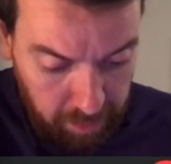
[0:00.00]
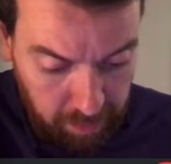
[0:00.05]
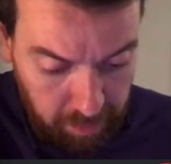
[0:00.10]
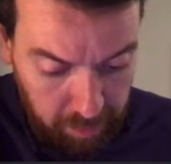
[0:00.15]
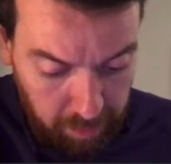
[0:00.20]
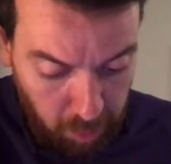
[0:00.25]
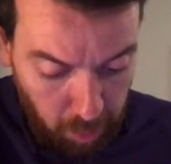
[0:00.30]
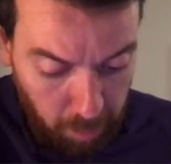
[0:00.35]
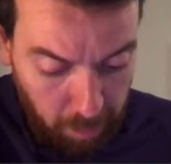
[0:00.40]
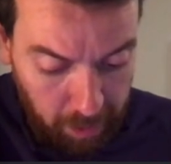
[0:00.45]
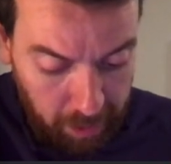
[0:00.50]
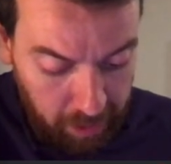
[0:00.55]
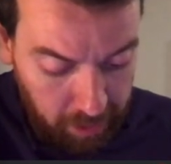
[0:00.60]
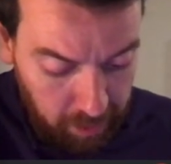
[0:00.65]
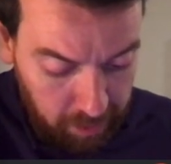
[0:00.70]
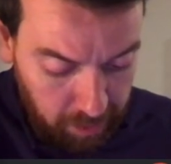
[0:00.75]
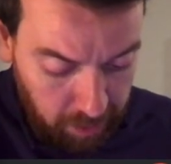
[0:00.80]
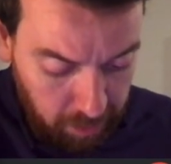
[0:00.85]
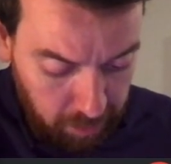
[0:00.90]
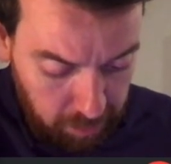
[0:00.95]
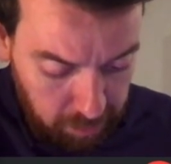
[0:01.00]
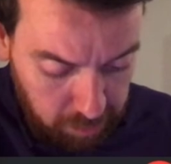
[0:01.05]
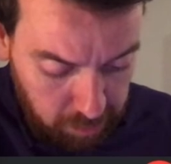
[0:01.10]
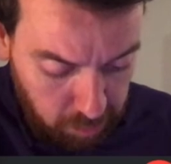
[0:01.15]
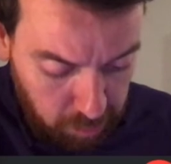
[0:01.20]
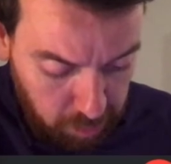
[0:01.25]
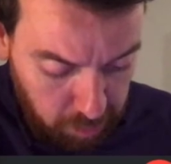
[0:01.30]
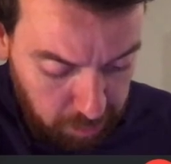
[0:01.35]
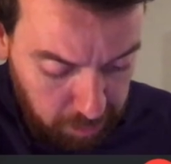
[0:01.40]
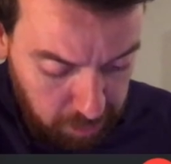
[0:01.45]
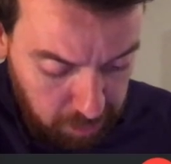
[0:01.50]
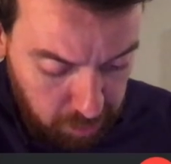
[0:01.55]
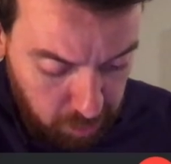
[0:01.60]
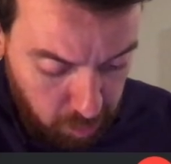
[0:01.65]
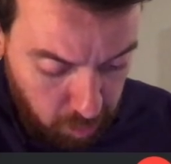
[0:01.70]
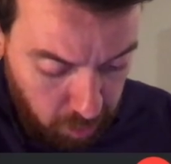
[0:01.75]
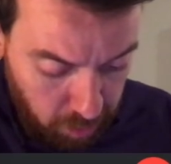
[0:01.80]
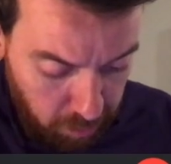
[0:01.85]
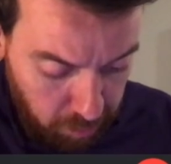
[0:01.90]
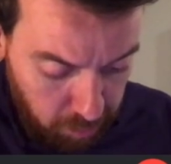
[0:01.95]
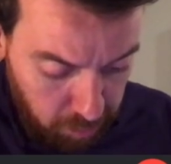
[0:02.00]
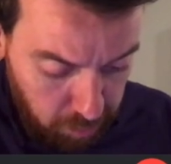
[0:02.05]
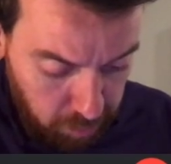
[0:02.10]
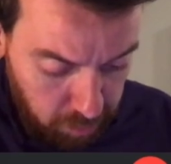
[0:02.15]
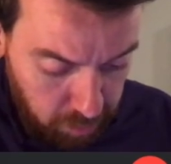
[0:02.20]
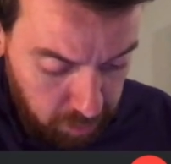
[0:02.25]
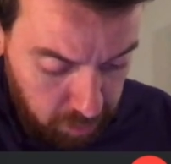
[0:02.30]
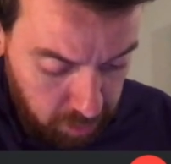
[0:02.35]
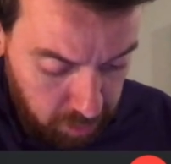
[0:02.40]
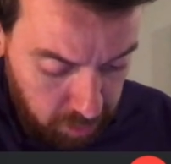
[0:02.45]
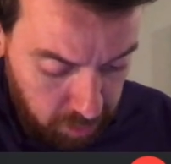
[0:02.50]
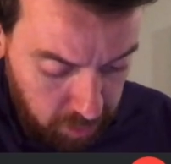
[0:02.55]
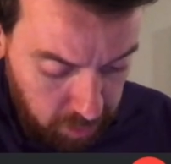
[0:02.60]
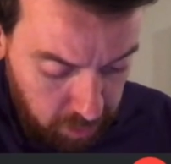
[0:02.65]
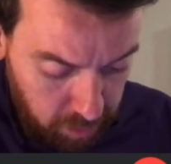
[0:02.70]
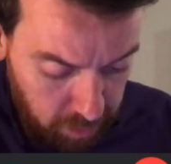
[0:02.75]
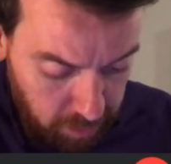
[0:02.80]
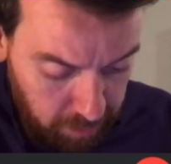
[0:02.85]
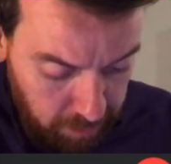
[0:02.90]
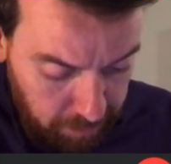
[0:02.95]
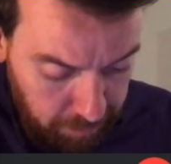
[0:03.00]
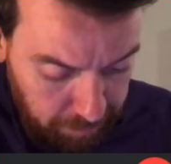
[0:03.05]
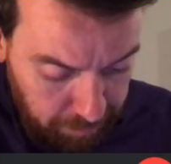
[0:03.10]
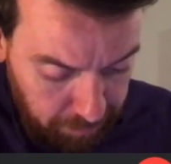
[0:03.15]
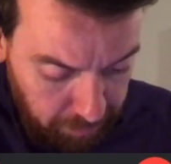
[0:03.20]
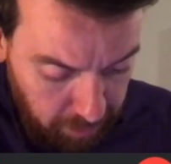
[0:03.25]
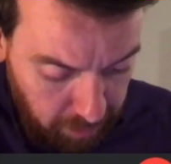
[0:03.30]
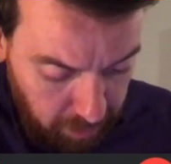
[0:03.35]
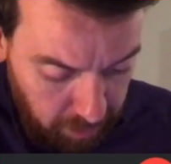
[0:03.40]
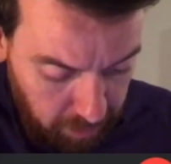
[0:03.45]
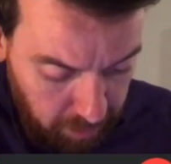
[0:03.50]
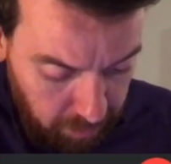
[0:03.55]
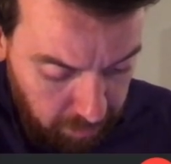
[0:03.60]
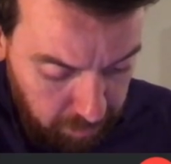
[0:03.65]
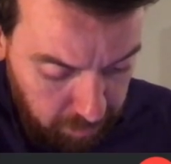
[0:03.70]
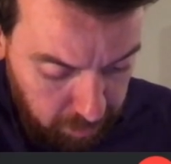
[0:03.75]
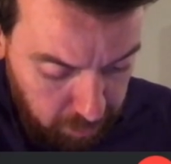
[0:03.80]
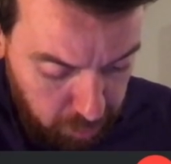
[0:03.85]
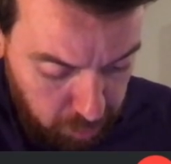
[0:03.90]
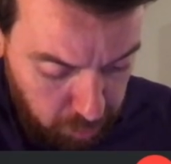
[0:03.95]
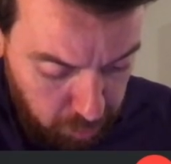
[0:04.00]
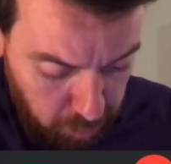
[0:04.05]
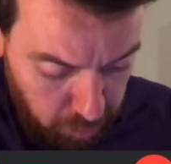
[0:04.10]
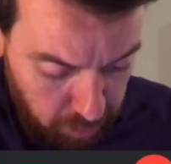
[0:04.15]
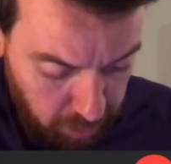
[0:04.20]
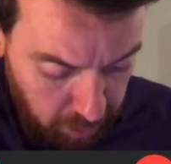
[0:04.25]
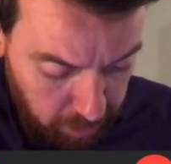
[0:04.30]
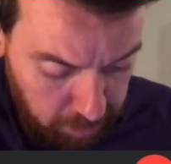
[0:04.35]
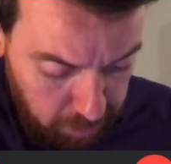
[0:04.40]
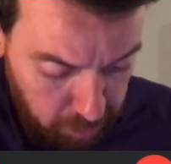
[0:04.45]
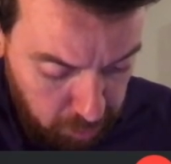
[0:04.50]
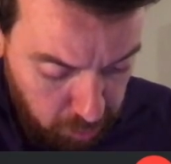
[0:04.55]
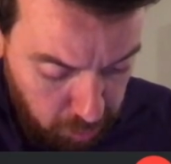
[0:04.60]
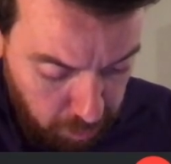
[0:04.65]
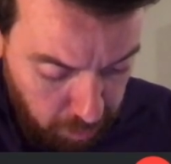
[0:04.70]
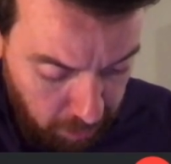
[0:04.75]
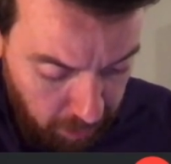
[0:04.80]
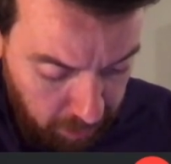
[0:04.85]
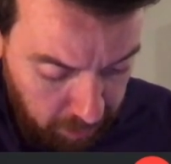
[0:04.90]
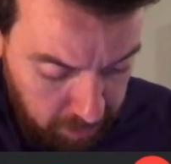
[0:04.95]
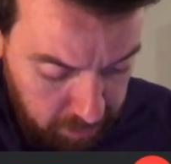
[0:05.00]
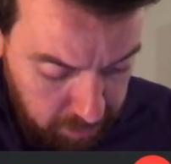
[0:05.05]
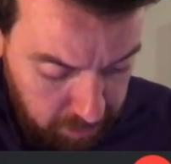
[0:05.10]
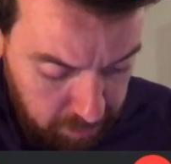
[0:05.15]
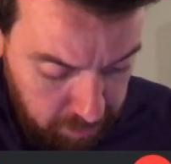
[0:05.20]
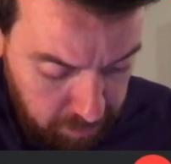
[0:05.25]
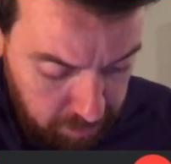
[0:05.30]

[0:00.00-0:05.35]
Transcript: Omega now is going to be the square root of 2 times u max.